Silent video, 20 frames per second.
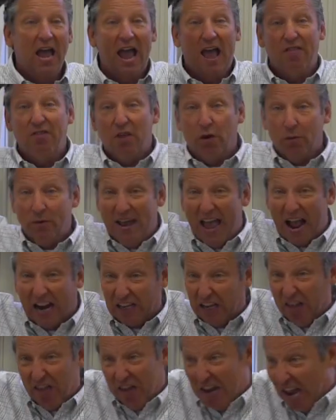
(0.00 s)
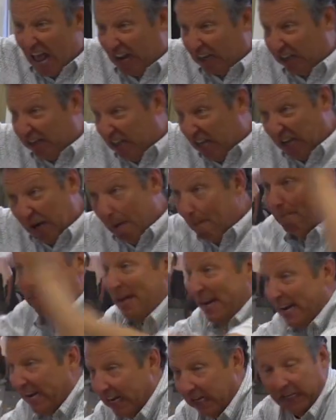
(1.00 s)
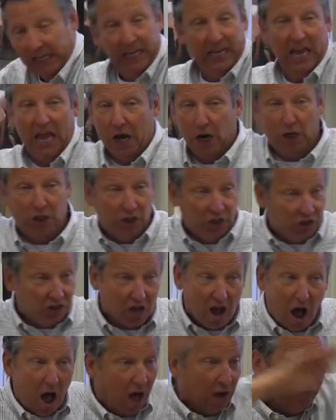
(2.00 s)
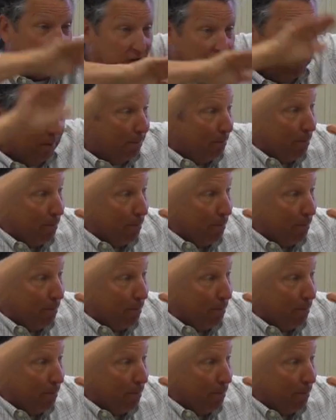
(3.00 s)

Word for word: and then react to the next thing immediately and are just constantly